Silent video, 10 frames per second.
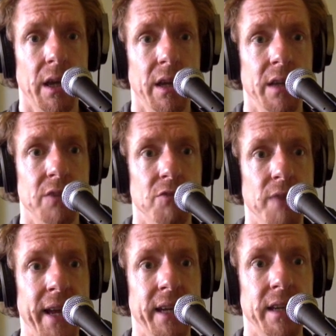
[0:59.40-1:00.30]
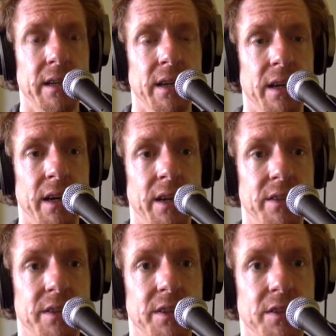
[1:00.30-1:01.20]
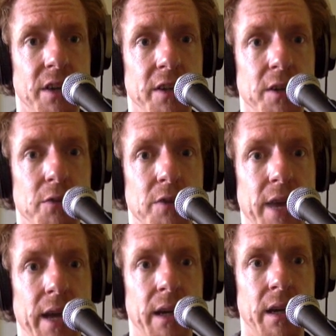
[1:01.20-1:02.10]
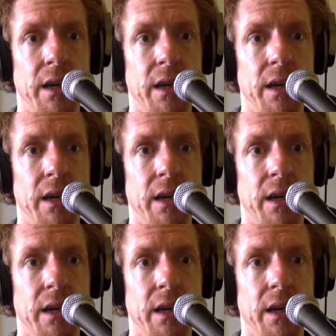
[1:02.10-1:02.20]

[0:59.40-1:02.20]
and drag it onto this audio track.